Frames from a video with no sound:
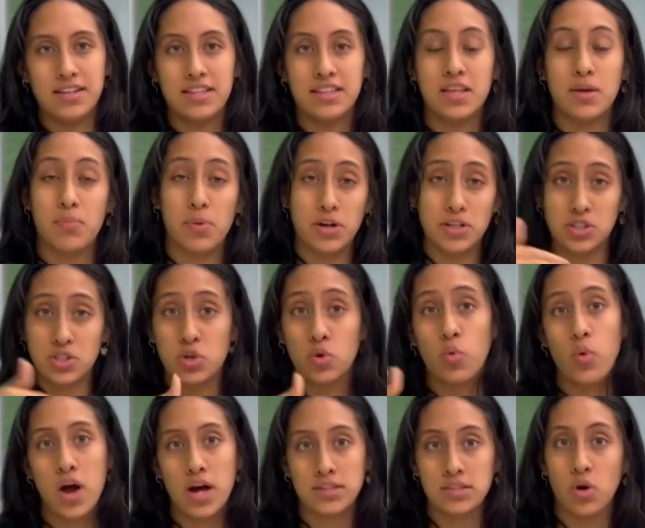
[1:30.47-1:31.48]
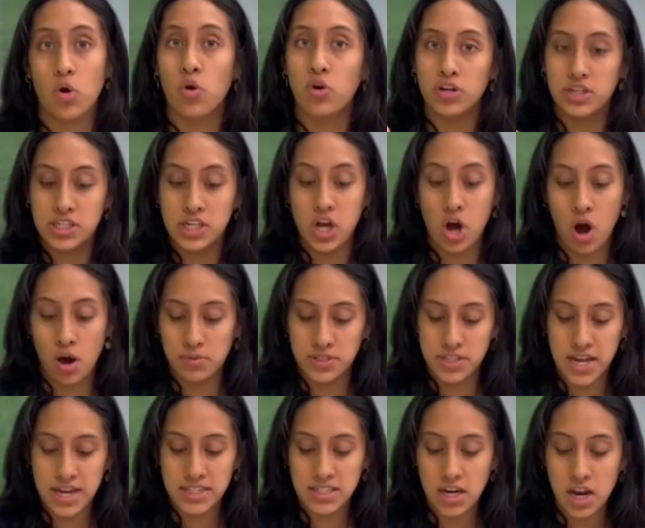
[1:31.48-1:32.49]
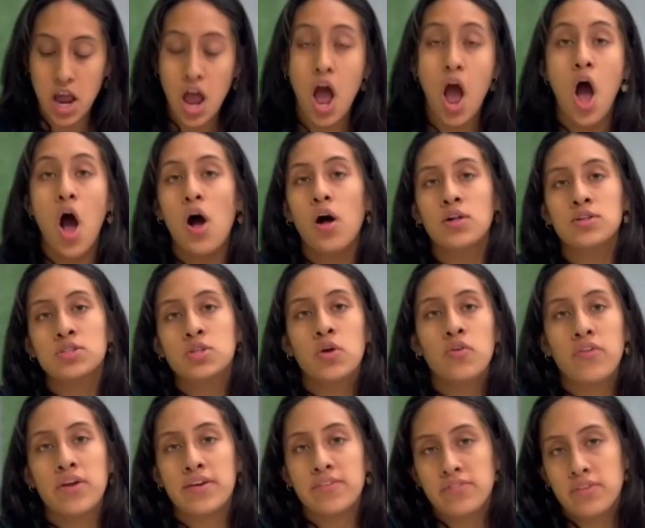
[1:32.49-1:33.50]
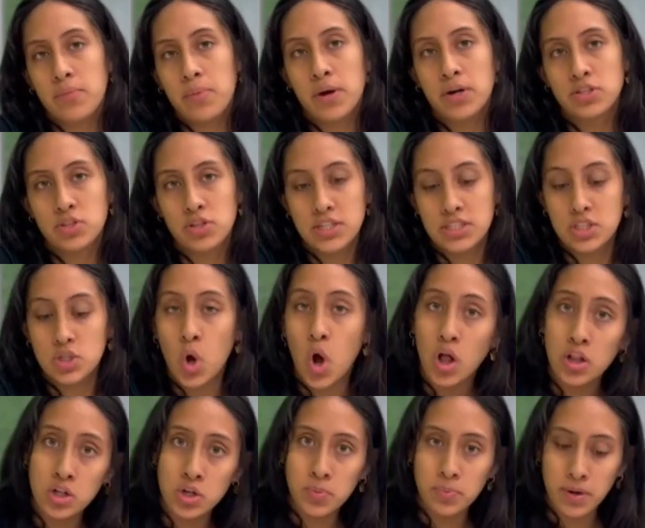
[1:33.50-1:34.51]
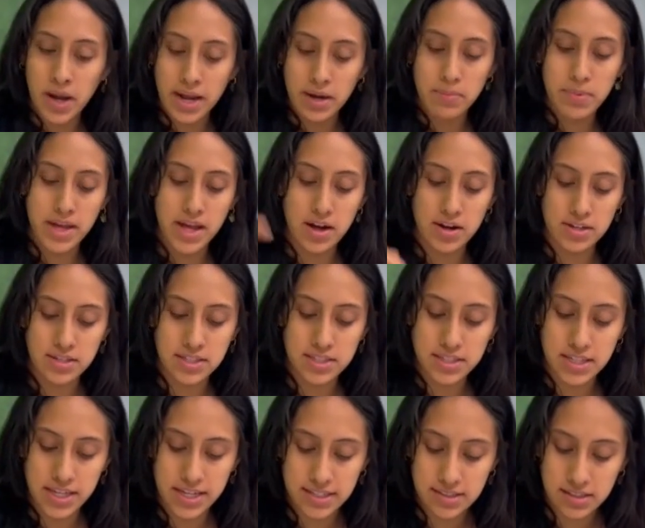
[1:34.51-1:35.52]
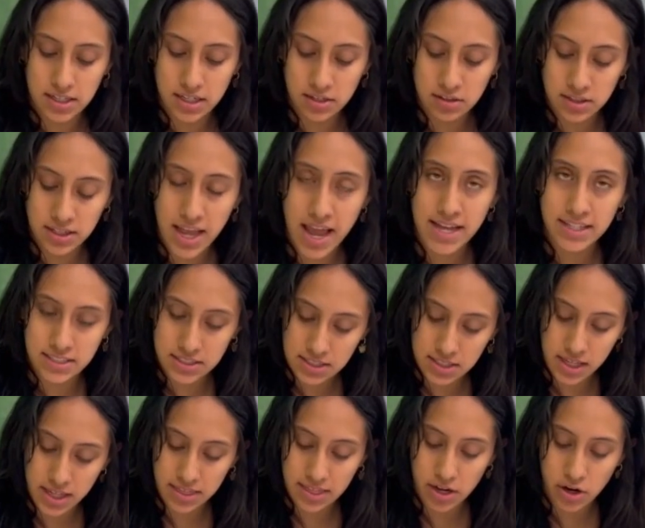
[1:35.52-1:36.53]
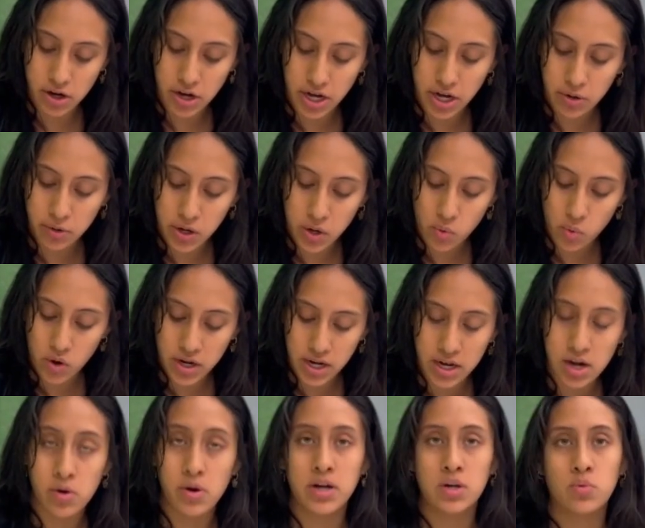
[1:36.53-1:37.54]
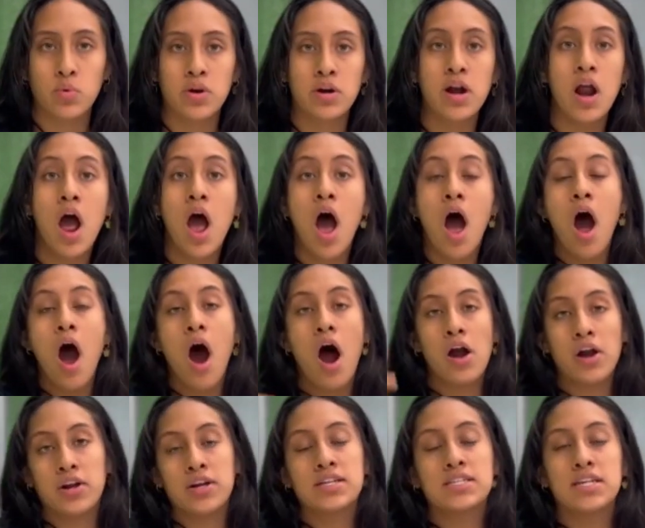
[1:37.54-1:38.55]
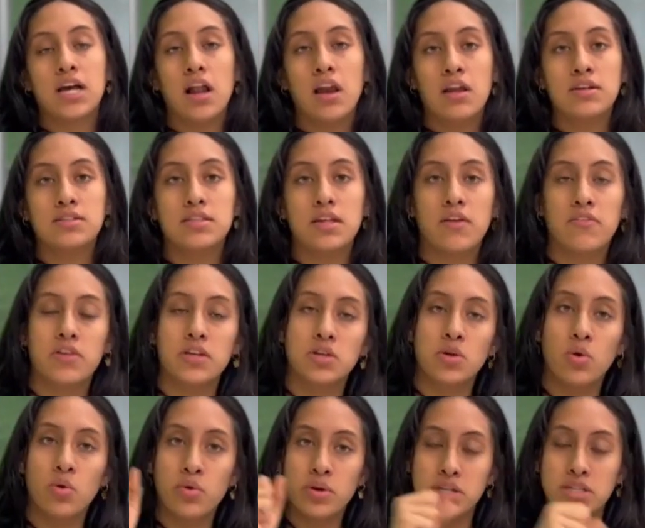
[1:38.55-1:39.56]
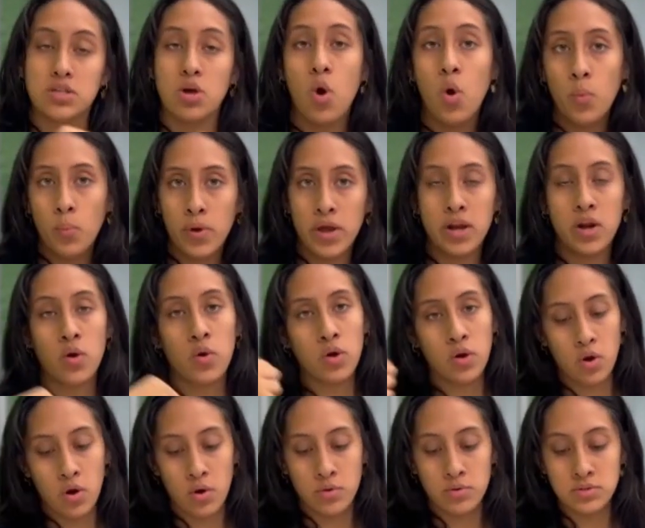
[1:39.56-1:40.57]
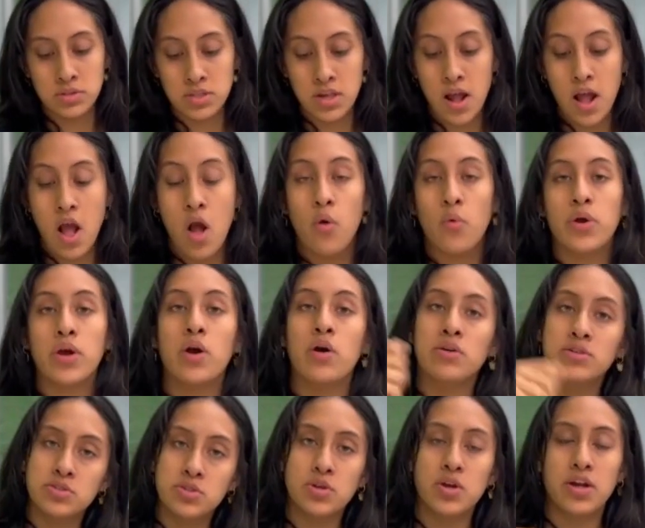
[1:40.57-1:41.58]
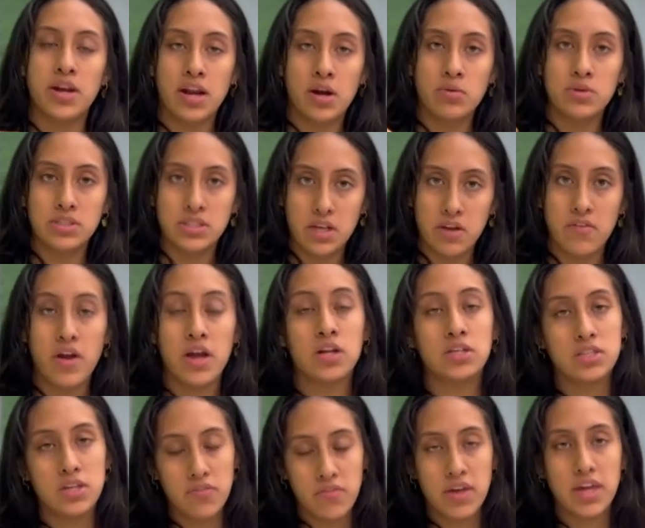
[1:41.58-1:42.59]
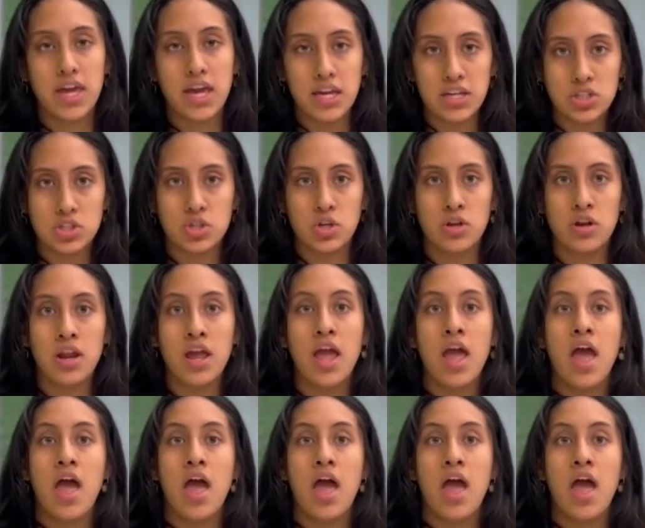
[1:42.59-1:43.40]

the person was or the object. Also, if the person is colorblind, because these little LEDs, there are a green one and a red one, are going to tell us if the door is open or closed. We're also going to receive a notification